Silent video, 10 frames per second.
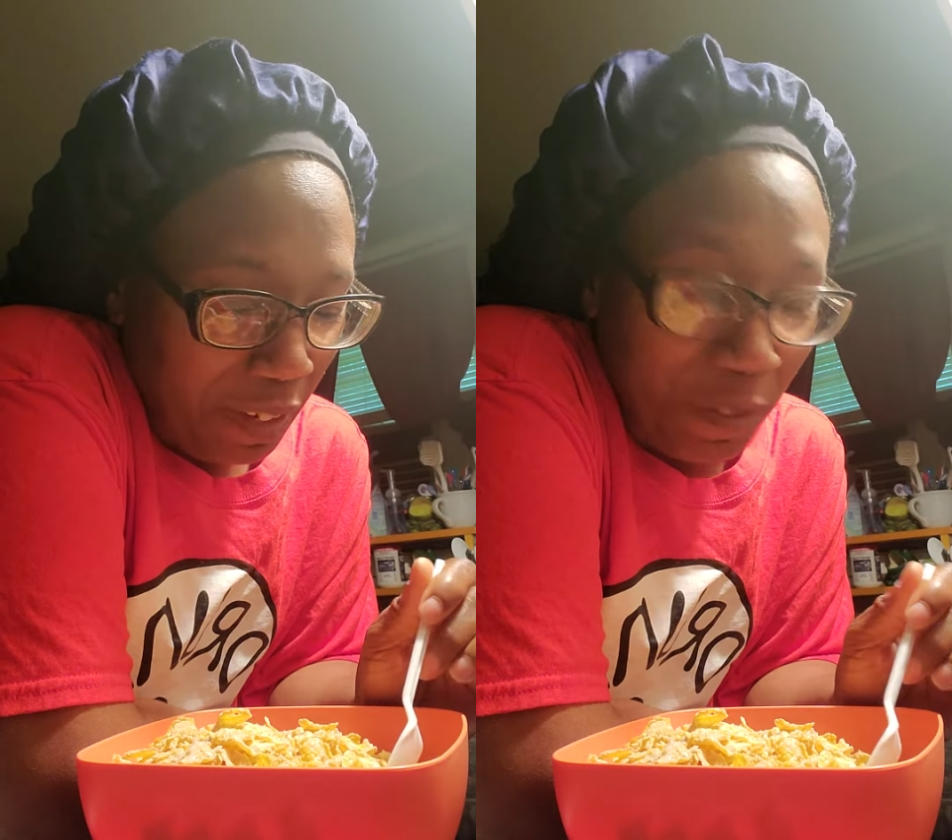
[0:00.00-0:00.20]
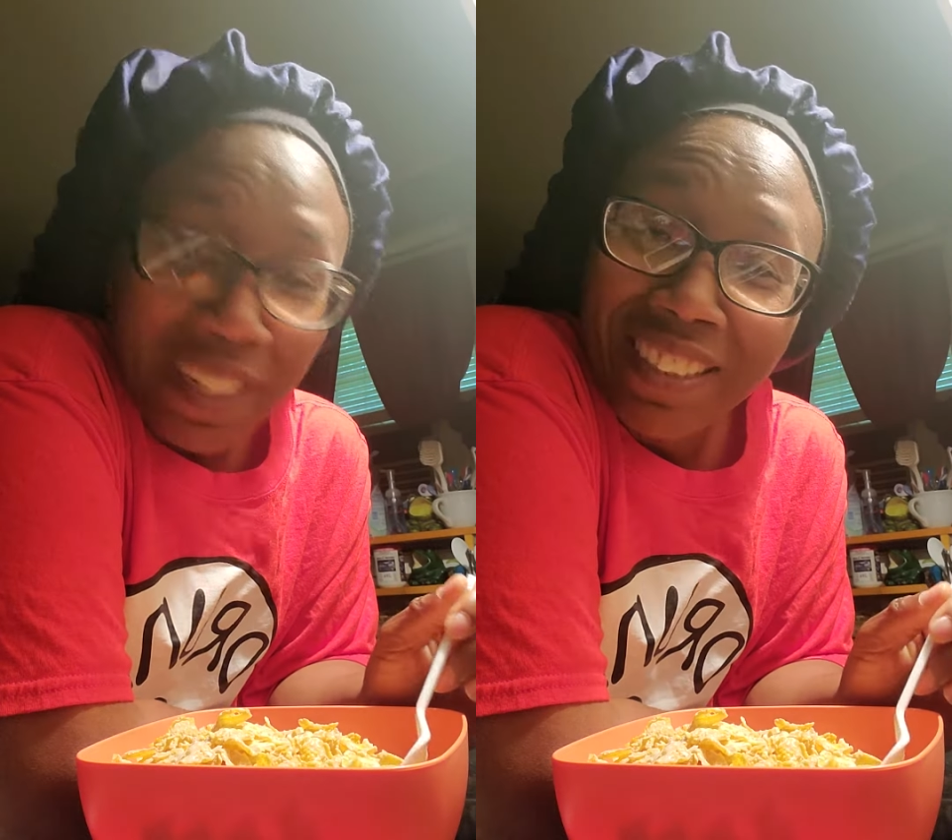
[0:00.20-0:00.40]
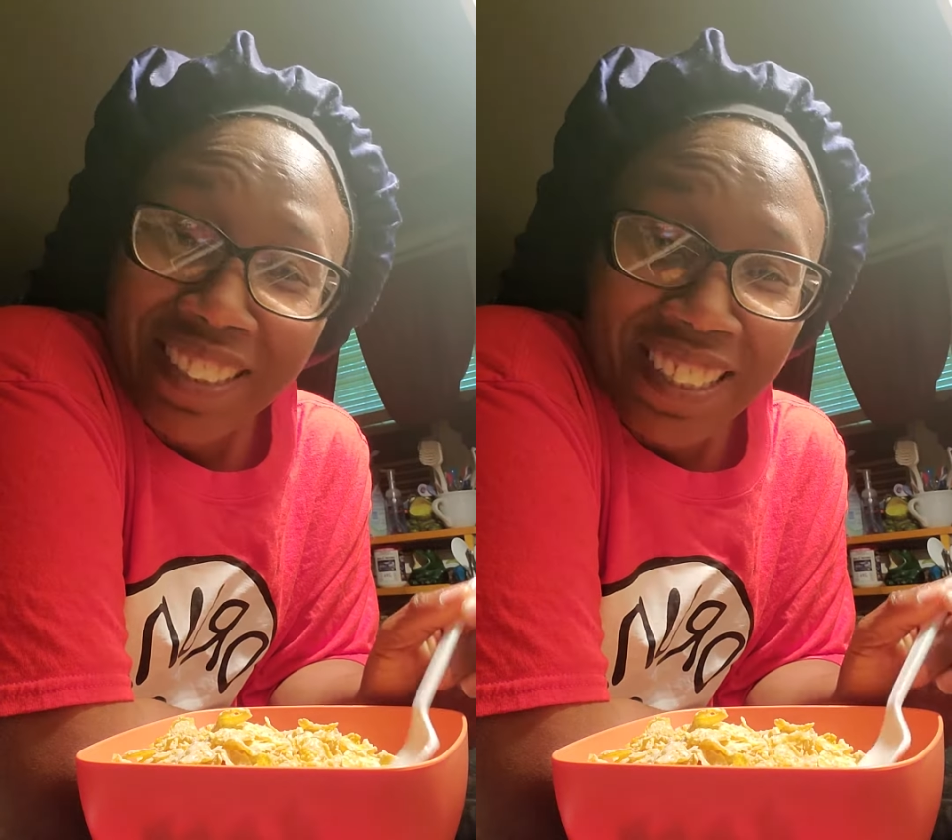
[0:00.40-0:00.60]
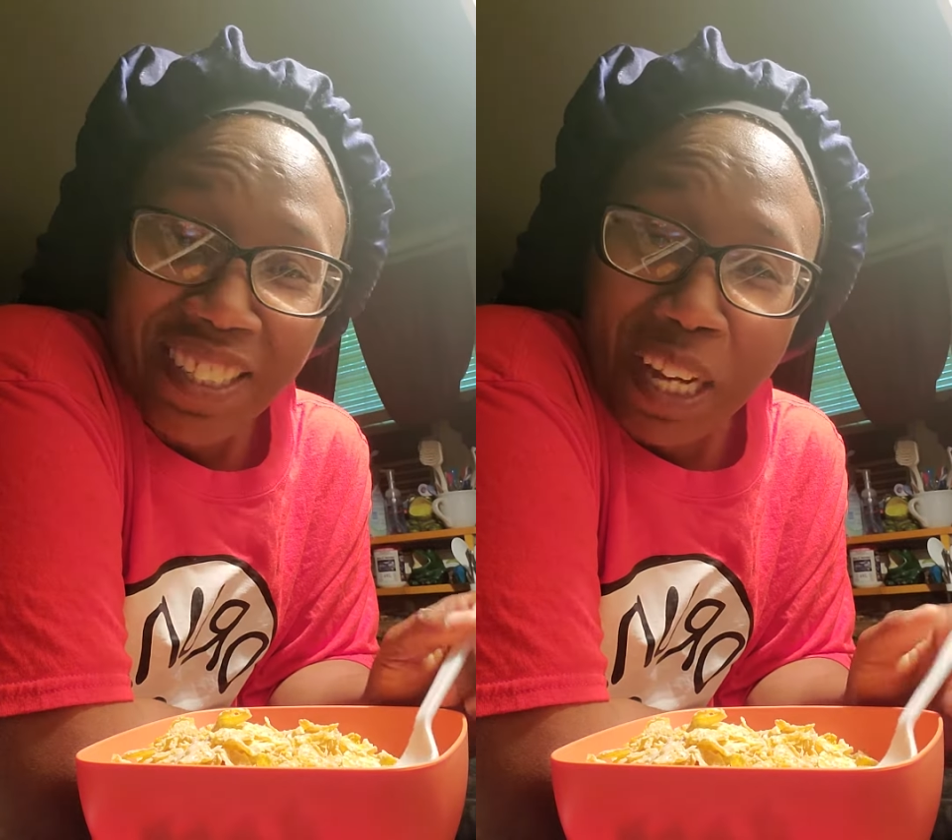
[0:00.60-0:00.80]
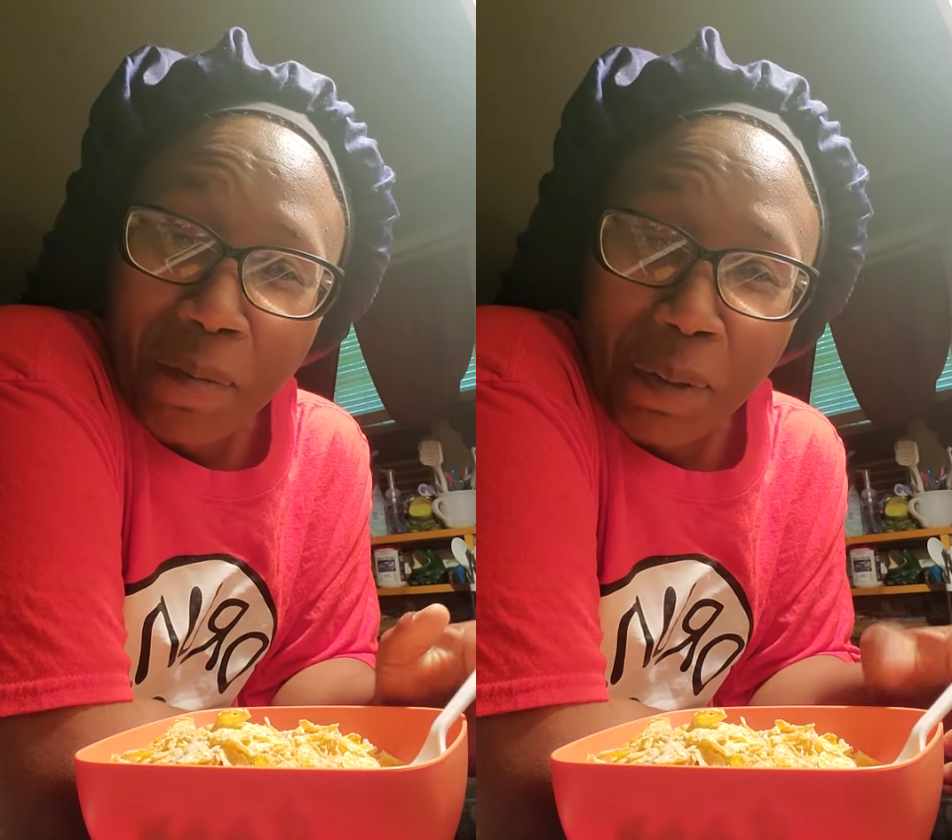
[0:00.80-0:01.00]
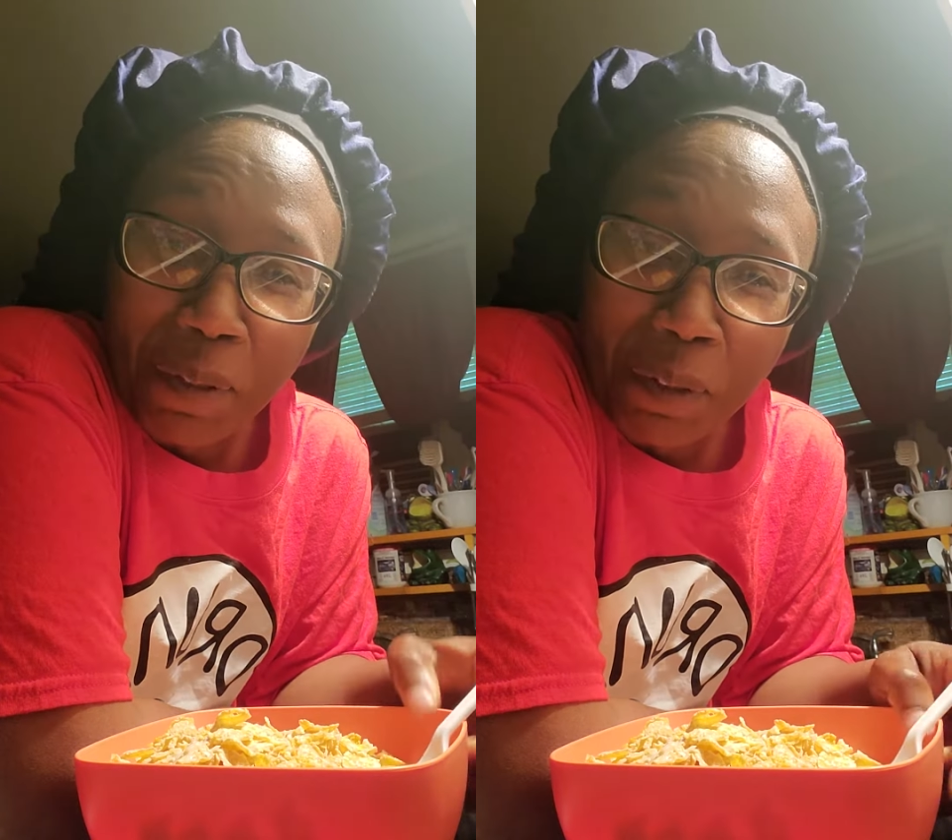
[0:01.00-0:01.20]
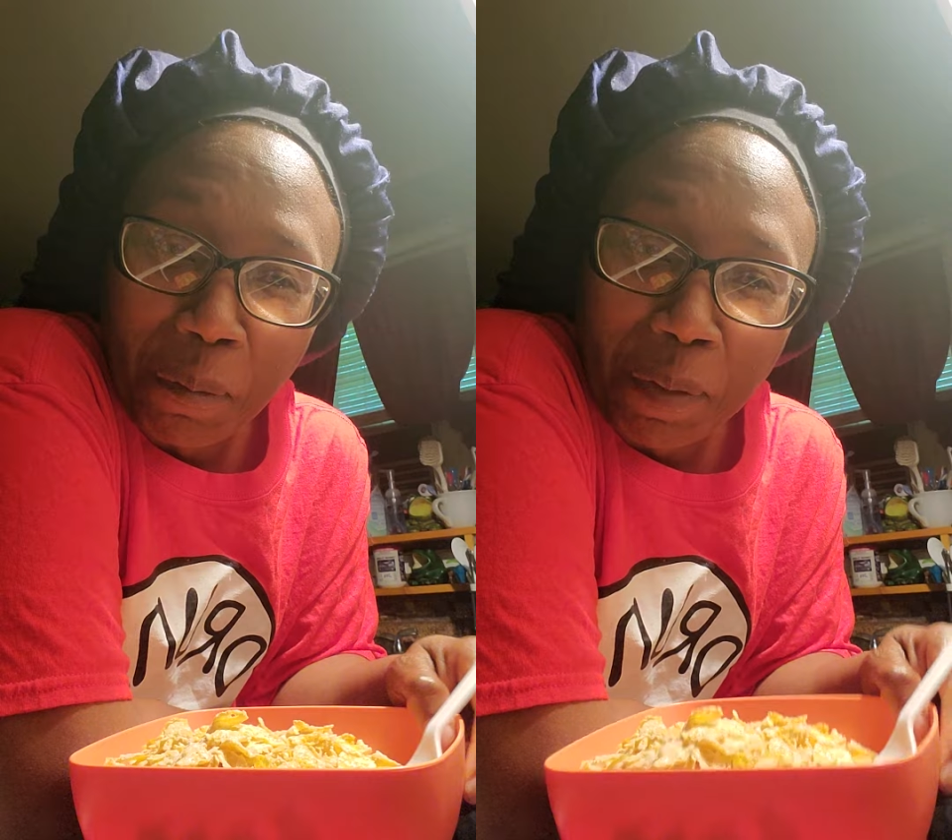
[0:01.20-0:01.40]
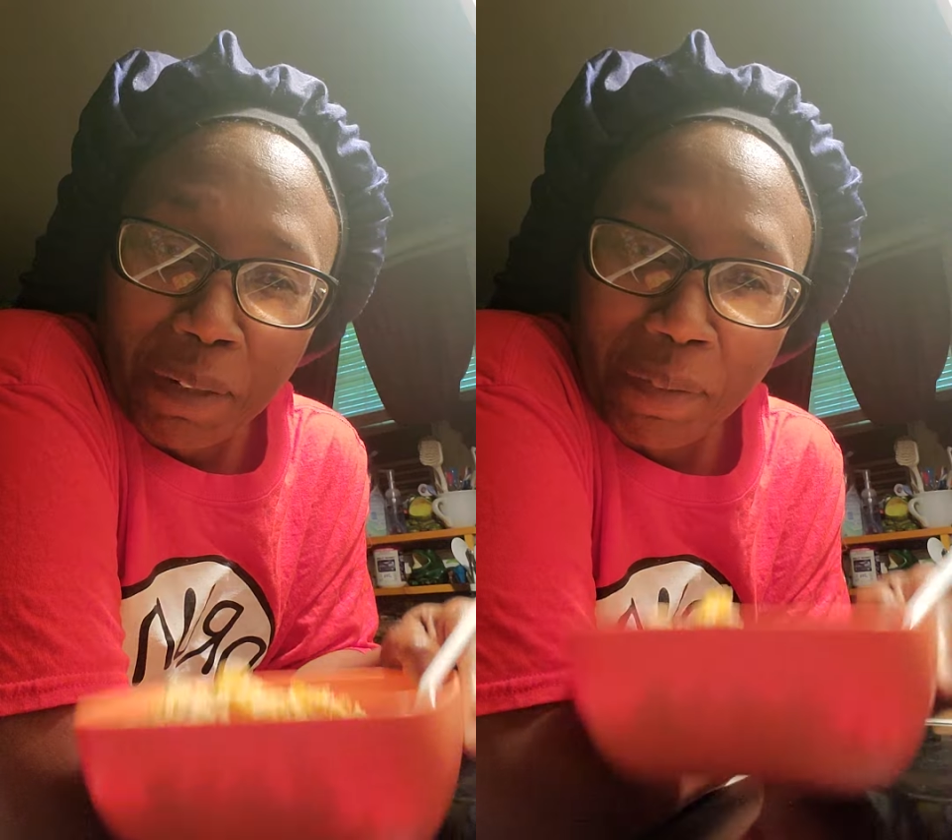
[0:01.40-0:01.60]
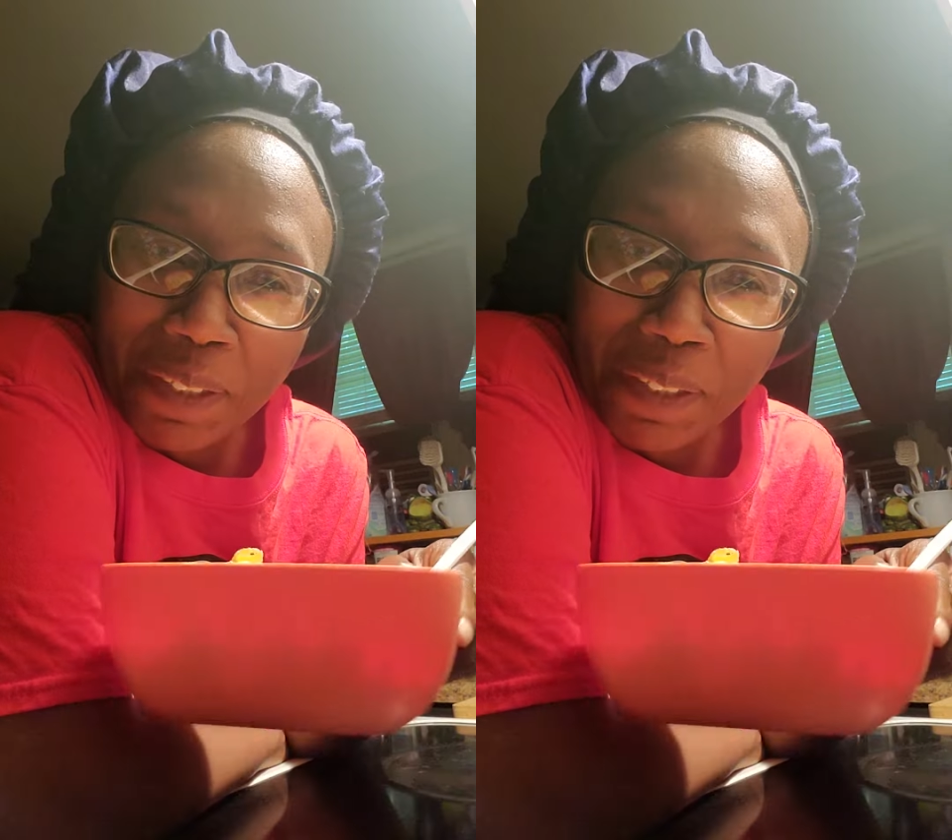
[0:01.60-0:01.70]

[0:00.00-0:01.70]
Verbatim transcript: And when I tell you I poured a big